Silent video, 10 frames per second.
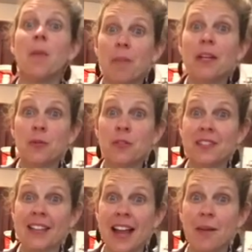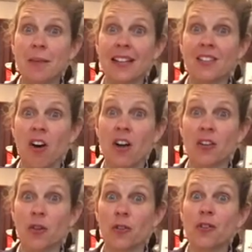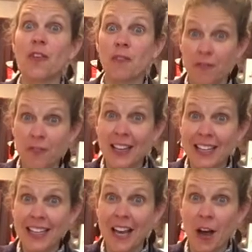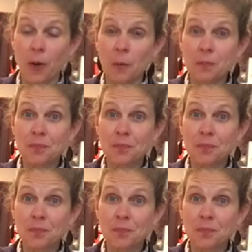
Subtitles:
but it was Dan McDonald's video